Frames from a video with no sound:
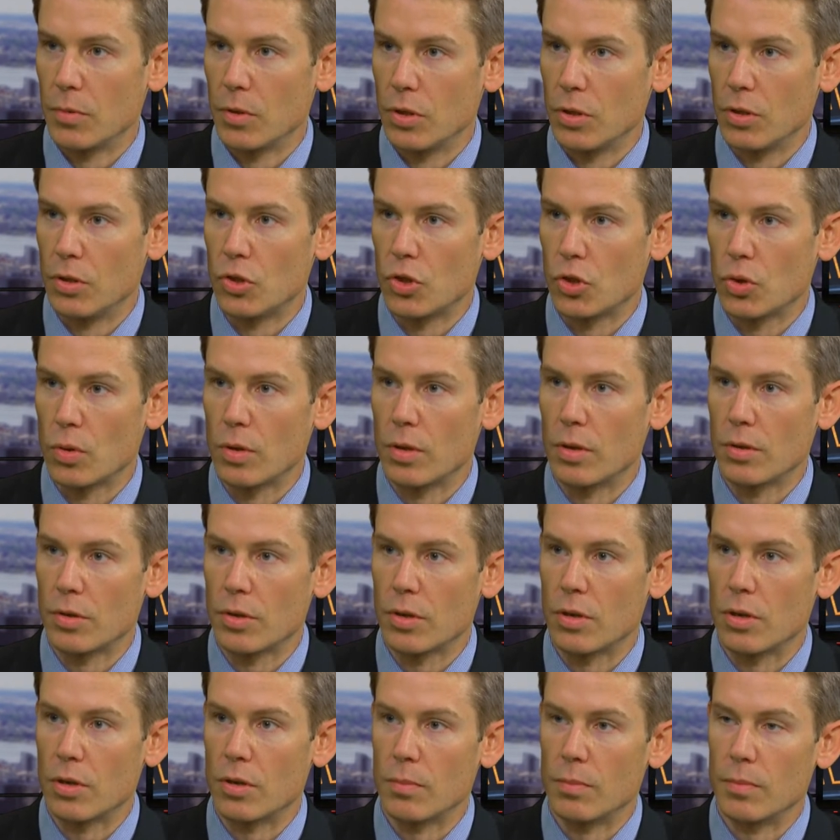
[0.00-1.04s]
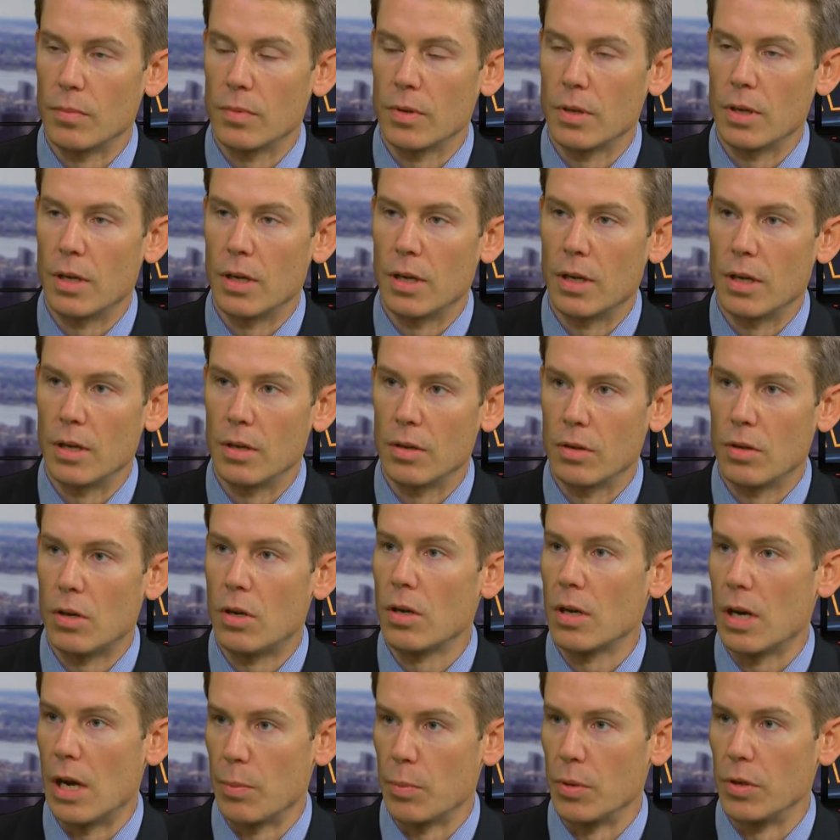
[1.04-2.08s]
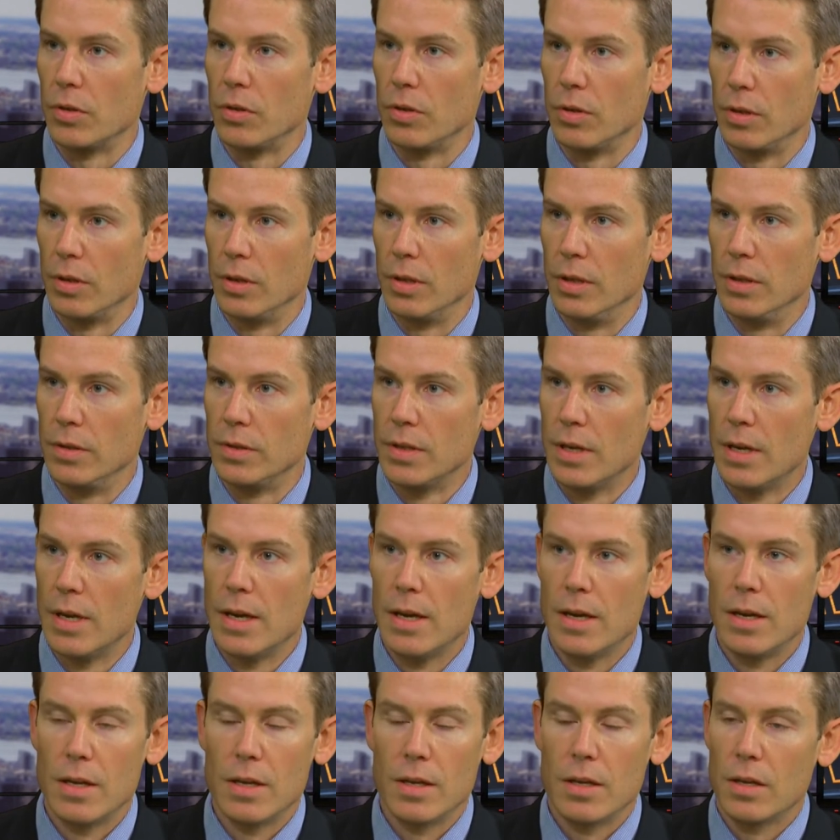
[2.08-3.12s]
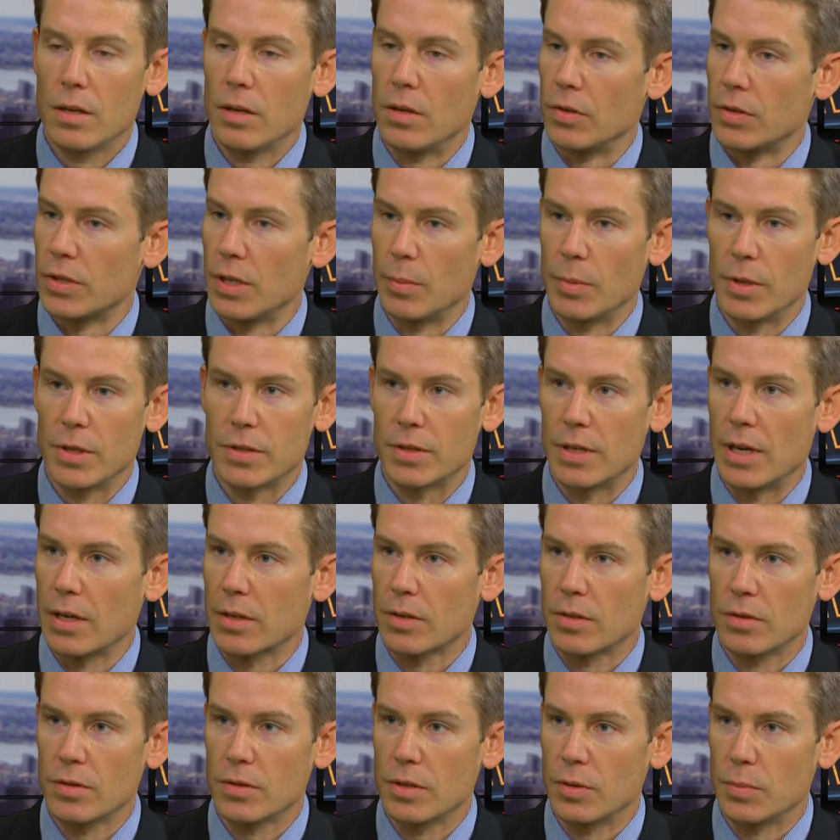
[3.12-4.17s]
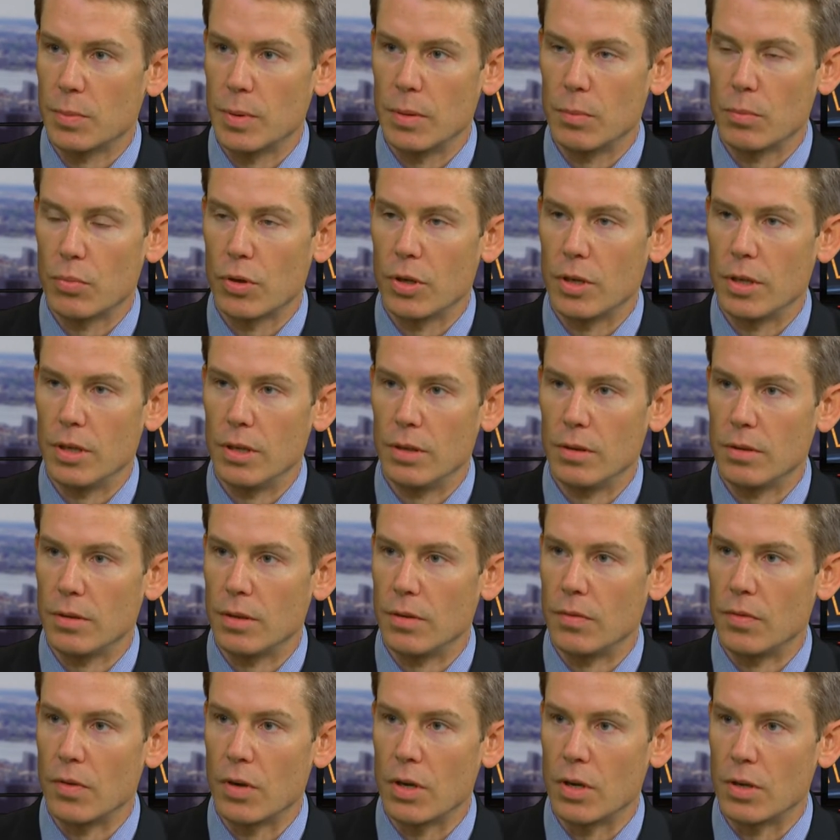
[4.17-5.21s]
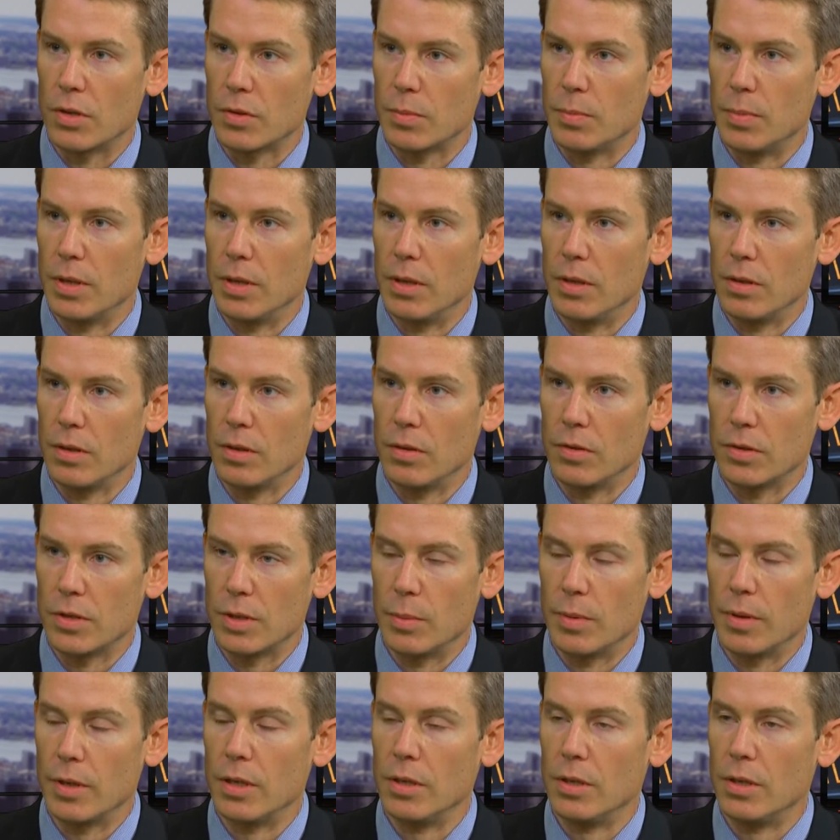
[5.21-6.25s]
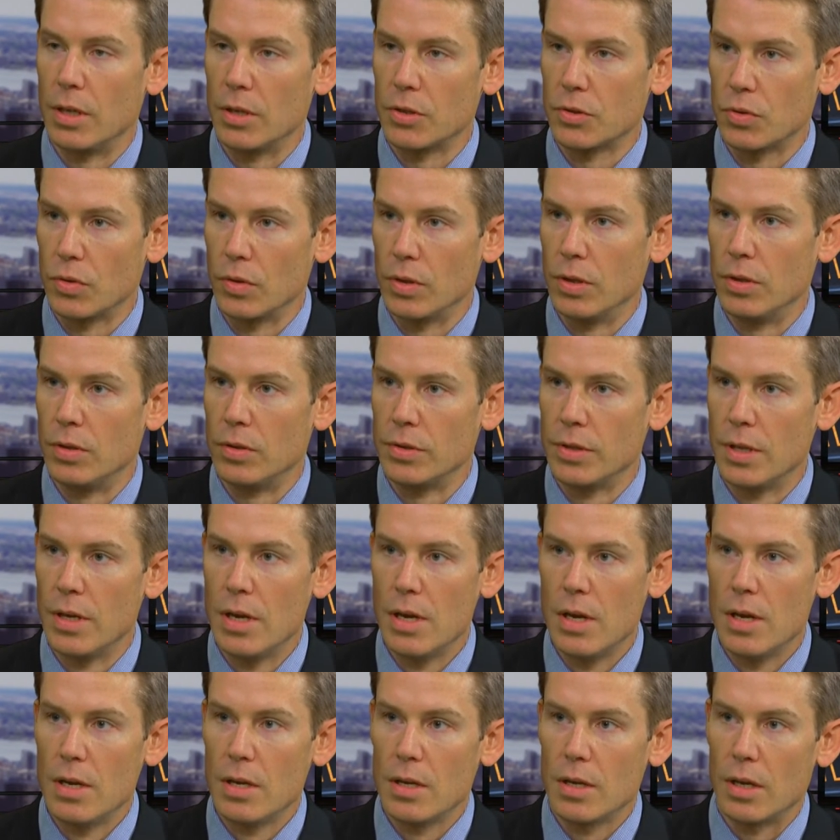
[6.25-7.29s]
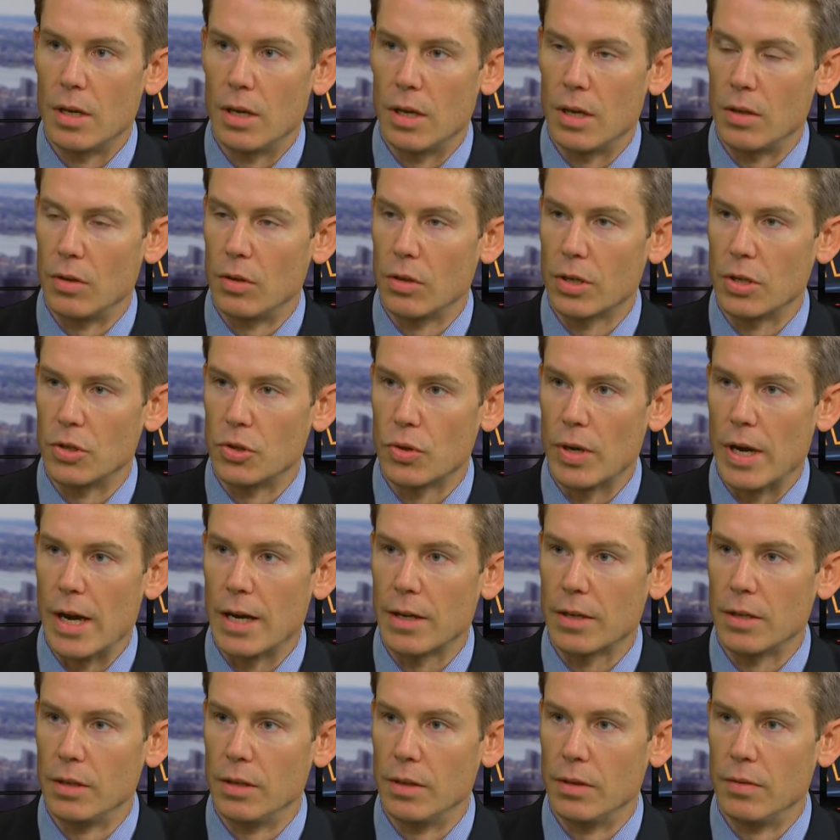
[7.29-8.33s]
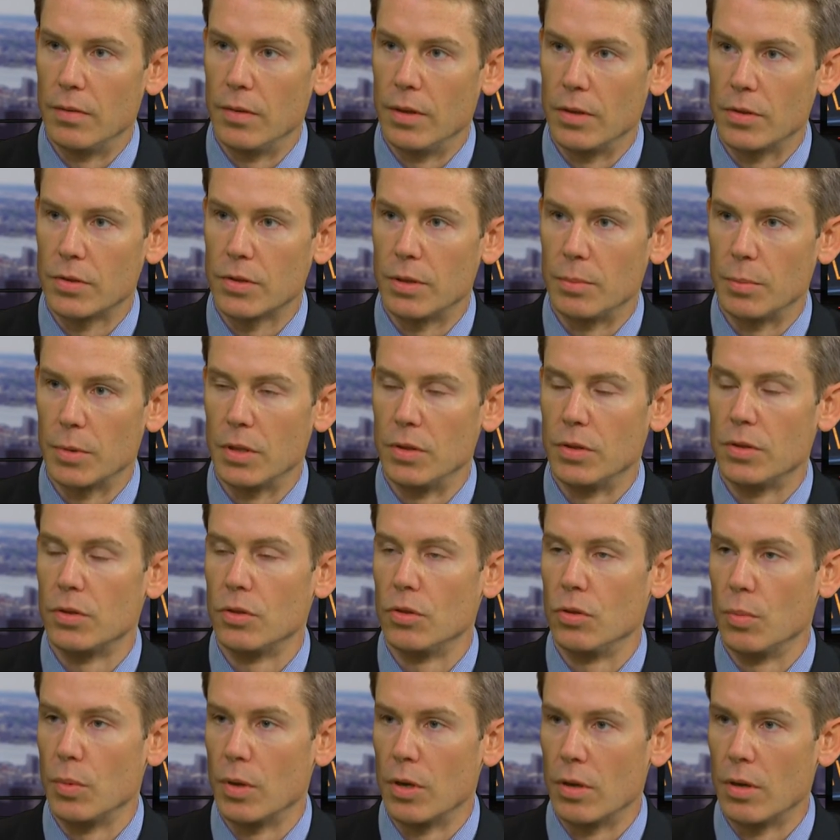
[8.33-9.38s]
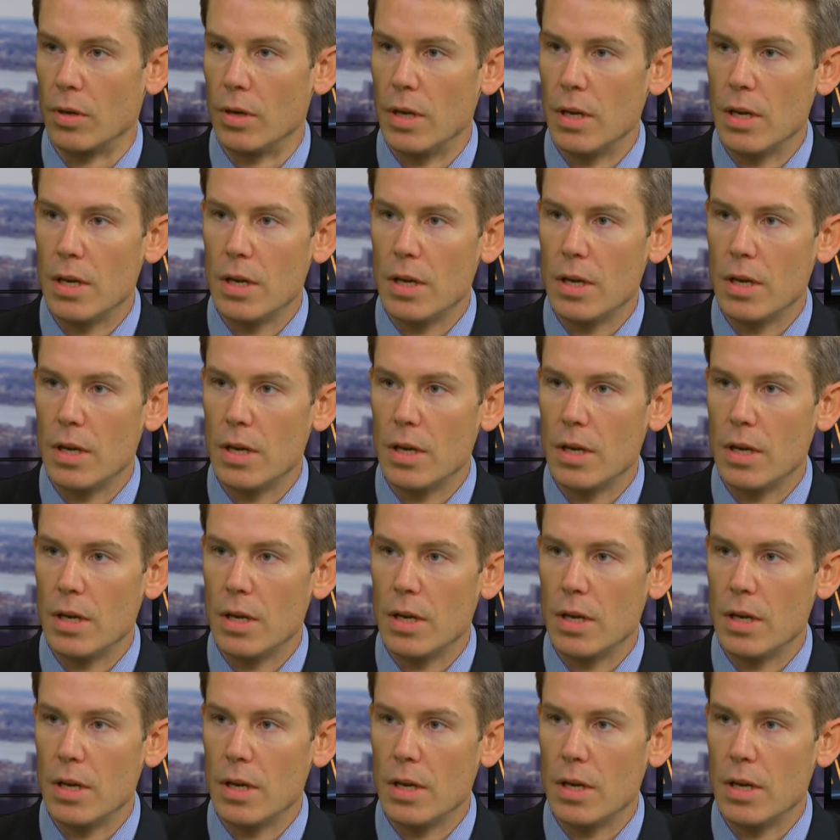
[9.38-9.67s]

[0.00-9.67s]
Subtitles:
good shorter-term long opportunities. You know, some of the sectors has been pretty diverse, but you know, some of the industrials look attractive. There's some consumer